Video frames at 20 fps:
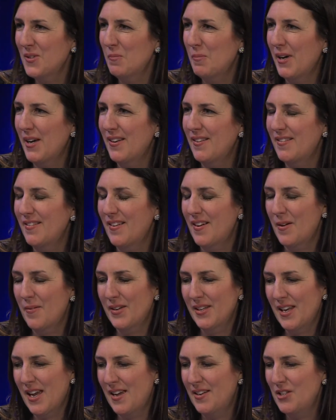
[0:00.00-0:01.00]
But um,
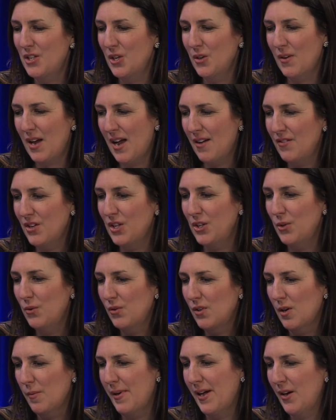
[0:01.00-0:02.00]
again, you know, having you
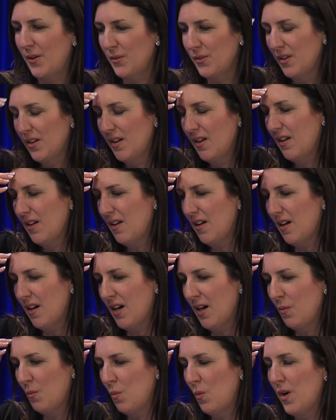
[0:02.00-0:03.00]
come out
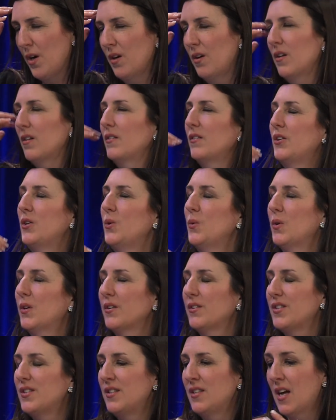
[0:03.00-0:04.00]
um, where you are
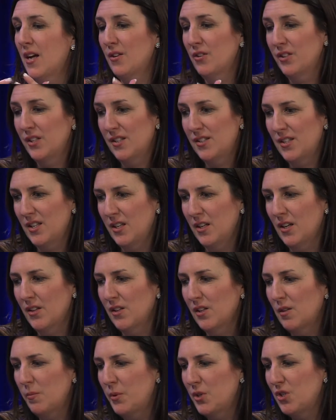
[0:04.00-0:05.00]
not only sitting on the
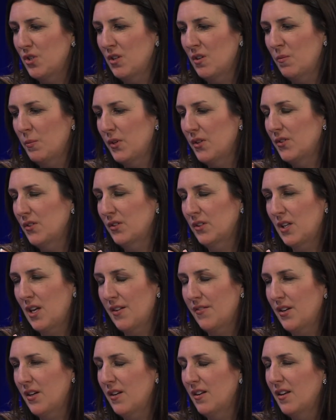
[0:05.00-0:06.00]
commission, but certainly
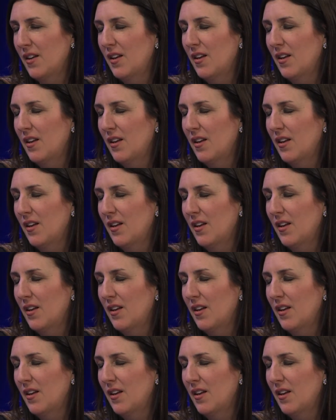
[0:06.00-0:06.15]
have a,